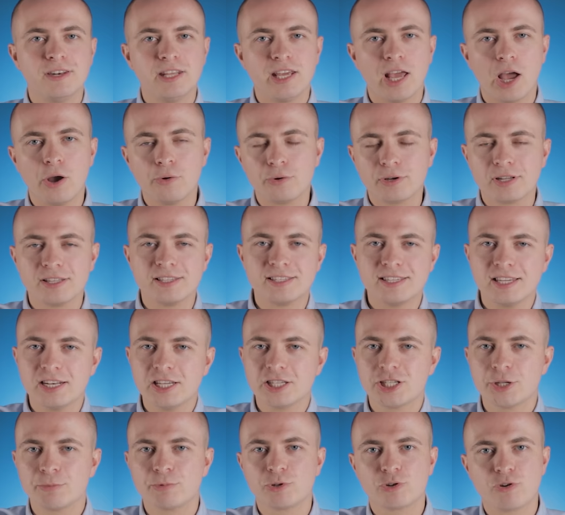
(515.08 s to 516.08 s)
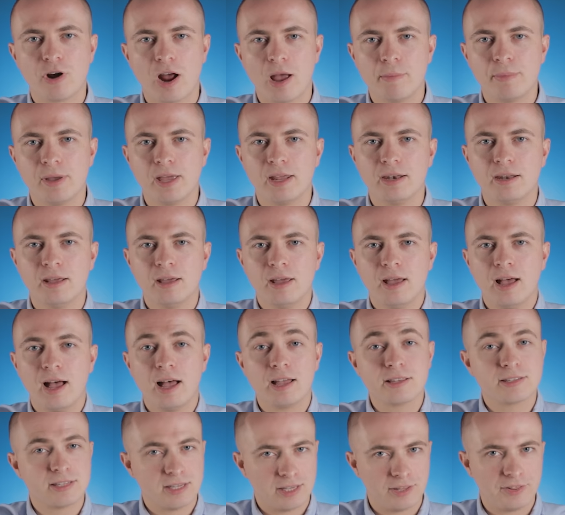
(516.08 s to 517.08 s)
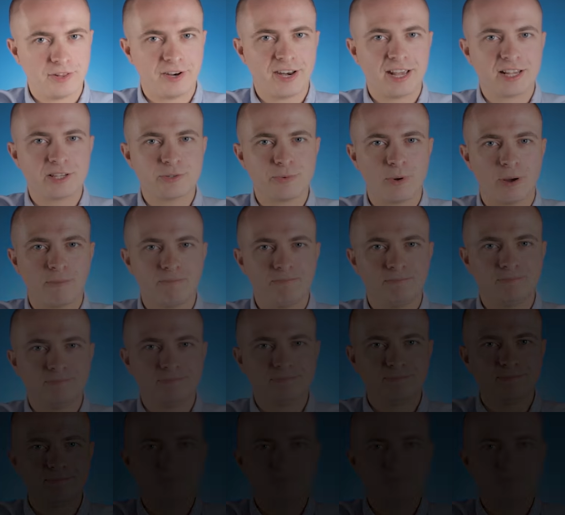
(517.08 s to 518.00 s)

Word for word: video, consider subscribing. I'll see you in the next one.